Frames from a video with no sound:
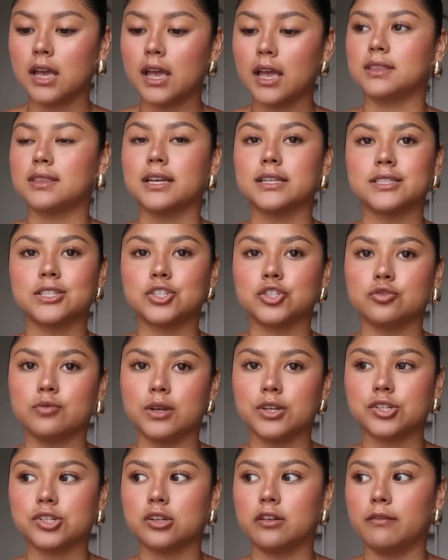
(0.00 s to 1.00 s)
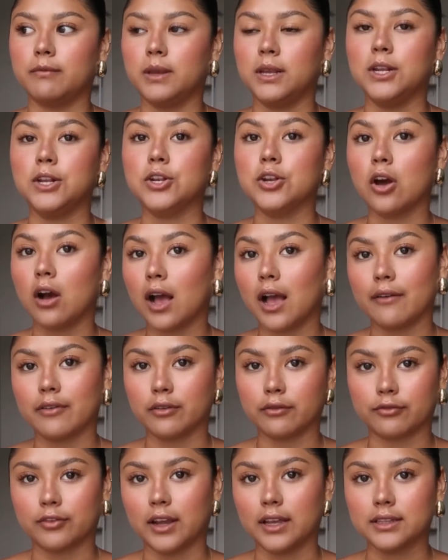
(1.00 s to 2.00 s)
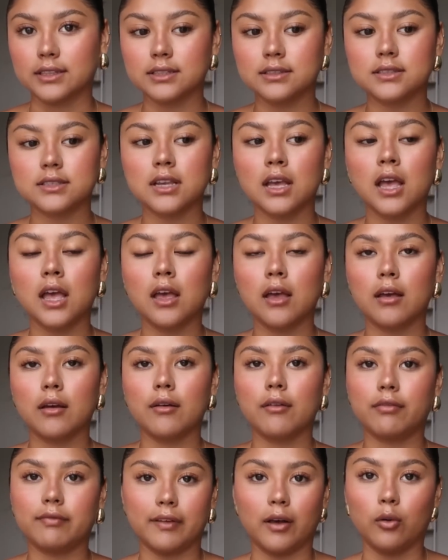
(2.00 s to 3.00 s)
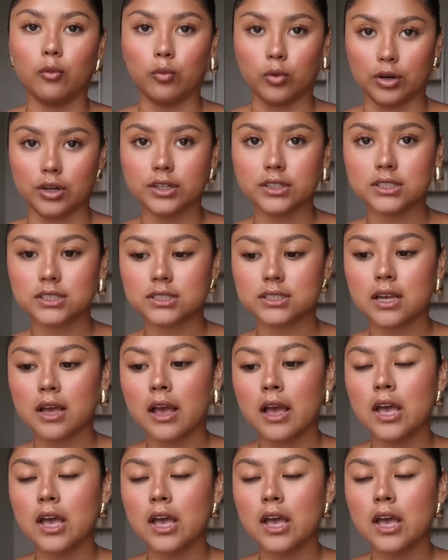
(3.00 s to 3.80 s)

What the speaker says: made that situation of me not having friends felt worse.